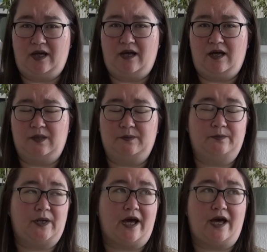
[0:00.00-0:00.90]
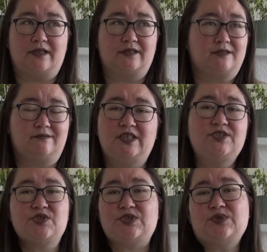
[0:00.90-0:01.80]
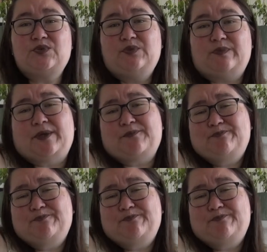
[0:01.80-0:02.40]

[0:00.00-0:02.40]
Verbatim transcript: um, and it'll just annoy me